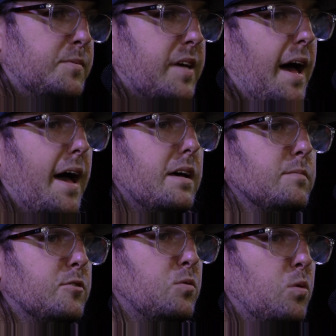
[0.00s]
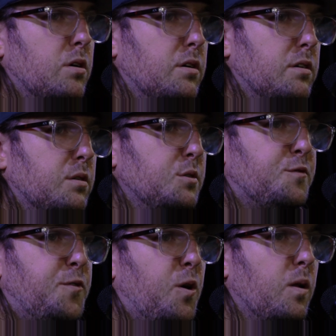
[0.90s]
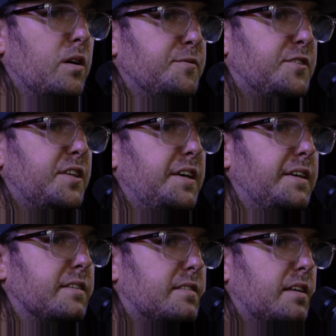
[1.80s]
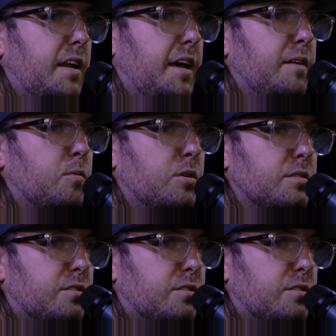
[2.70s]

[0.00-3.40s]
Sometimes the world is full of things that ain't